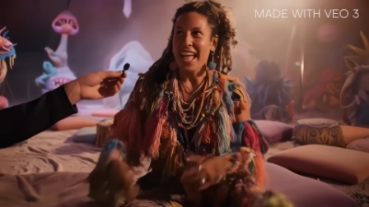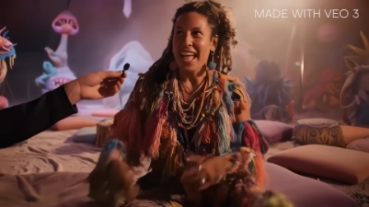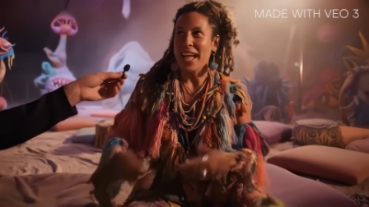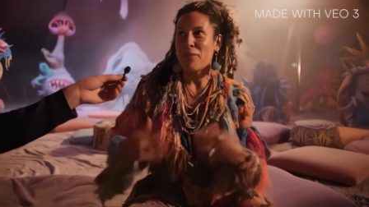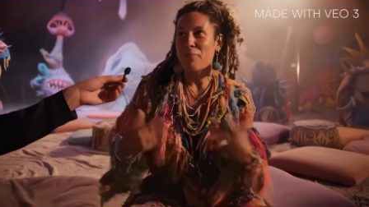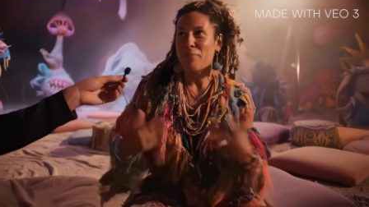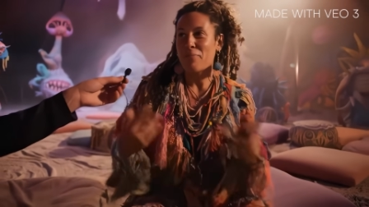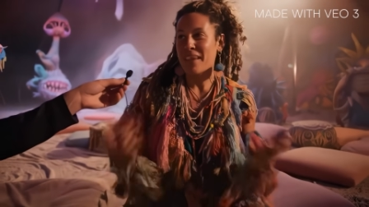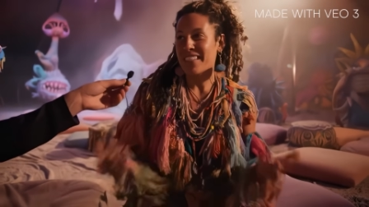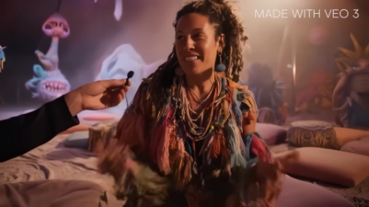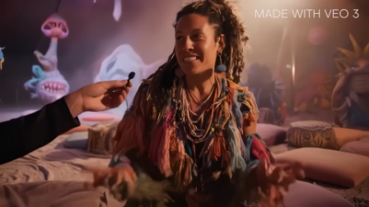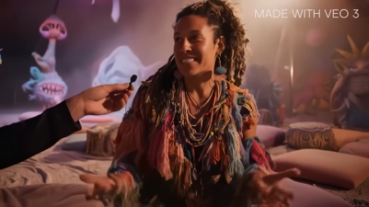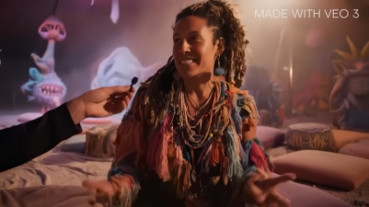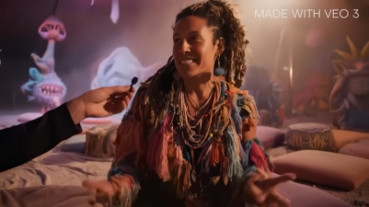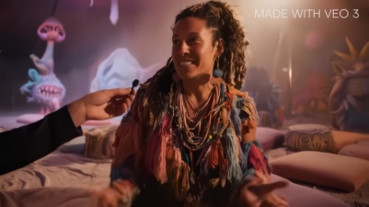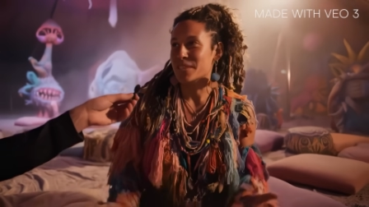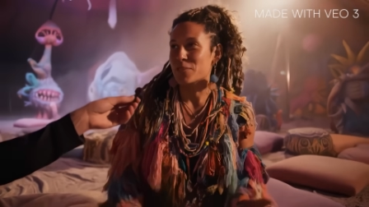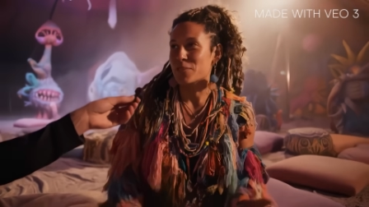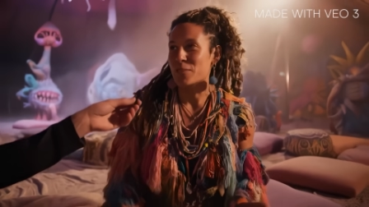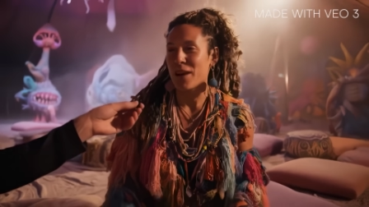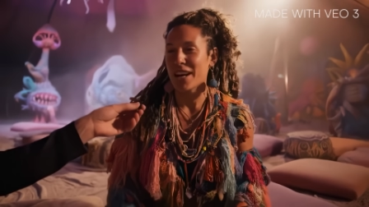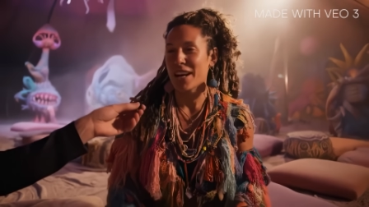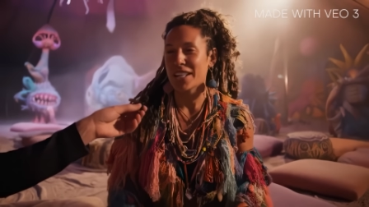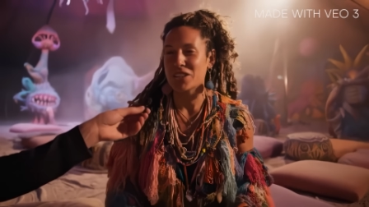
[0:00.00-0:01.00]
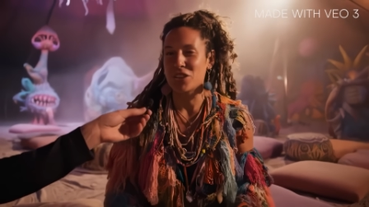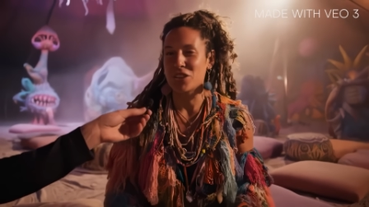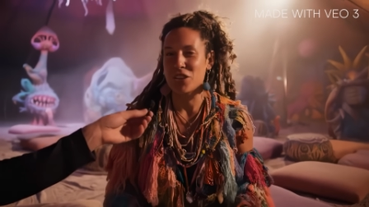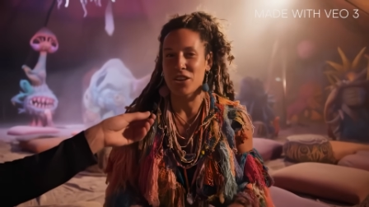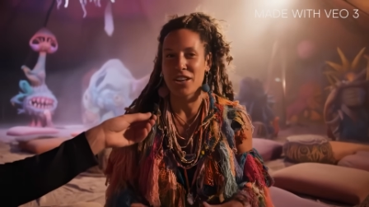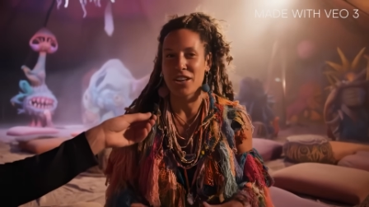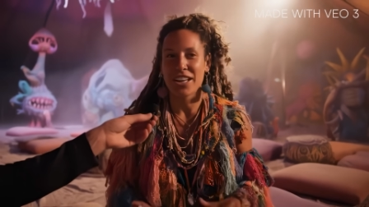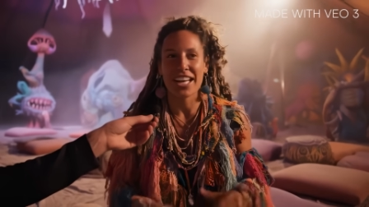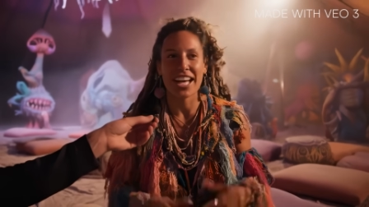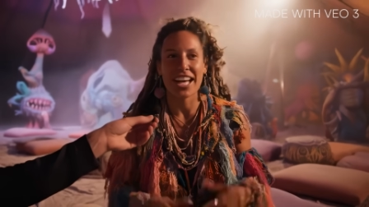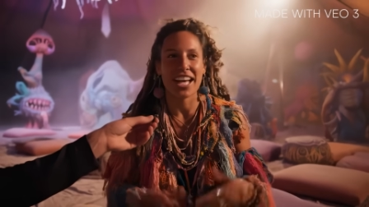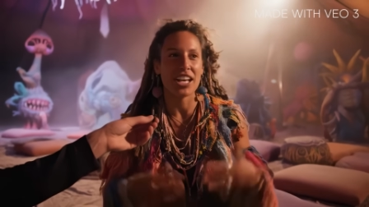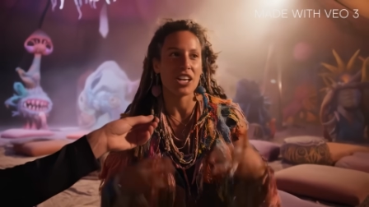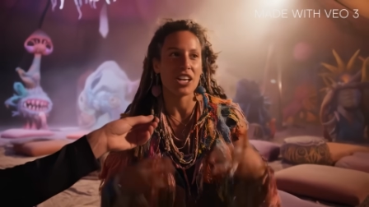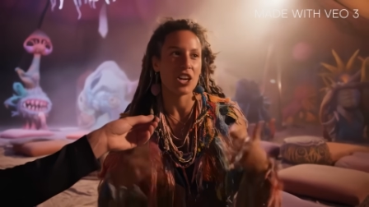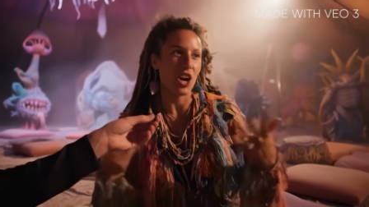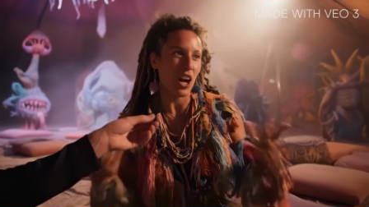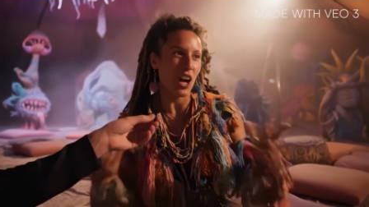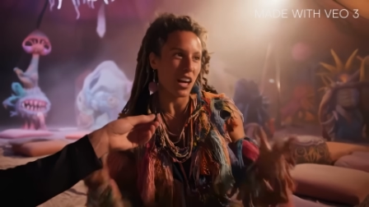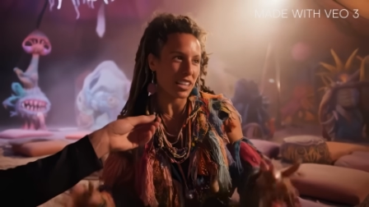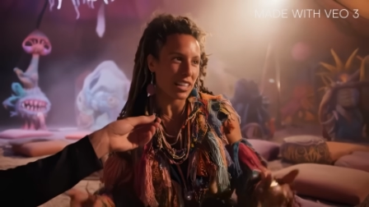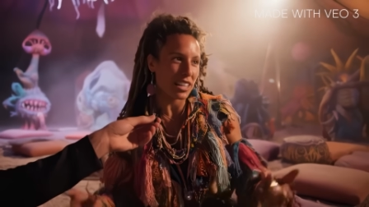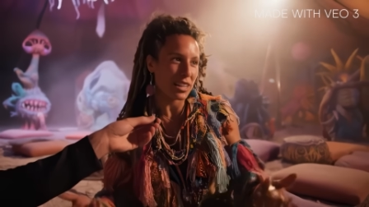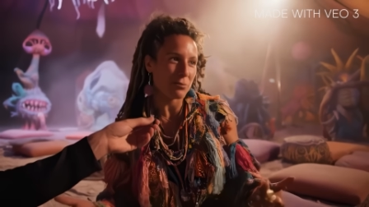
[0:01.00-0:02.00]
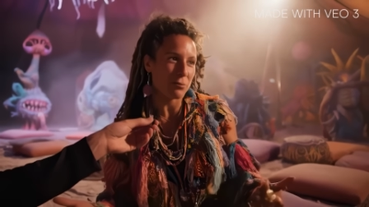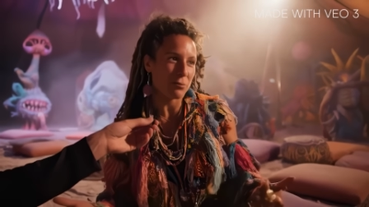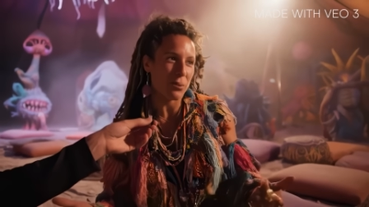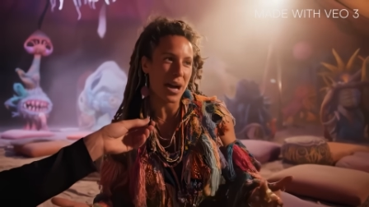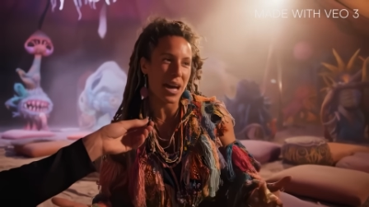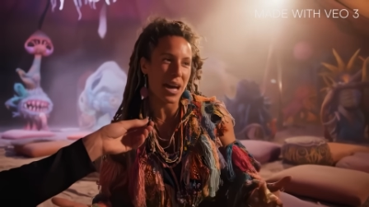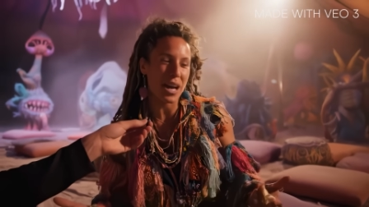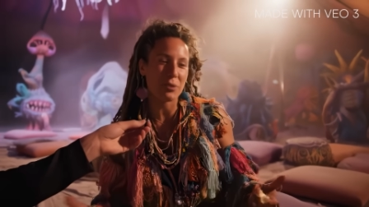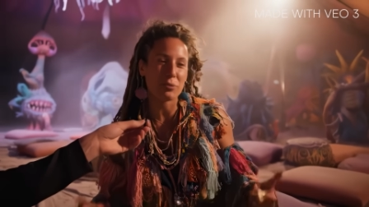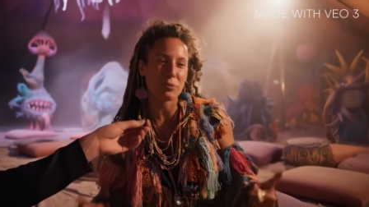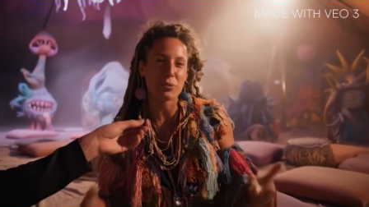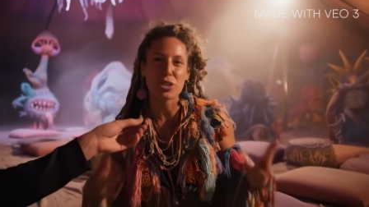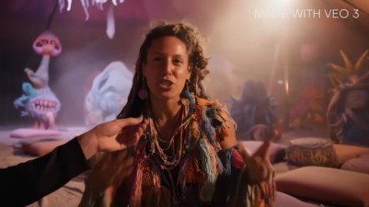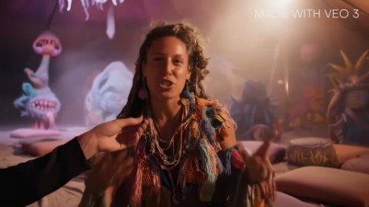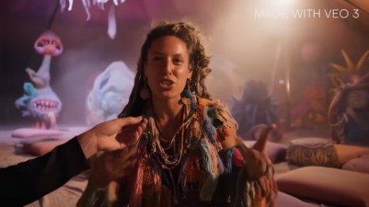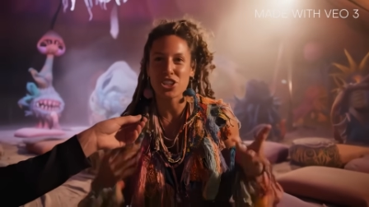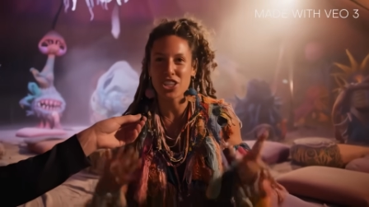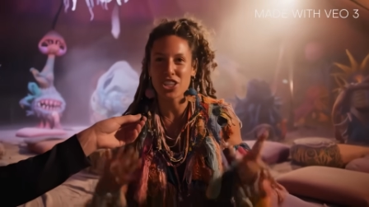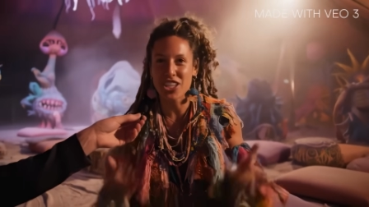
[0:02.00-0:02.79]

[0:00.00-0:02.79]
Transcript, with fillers: In Pizza Express, you can get garlic bread with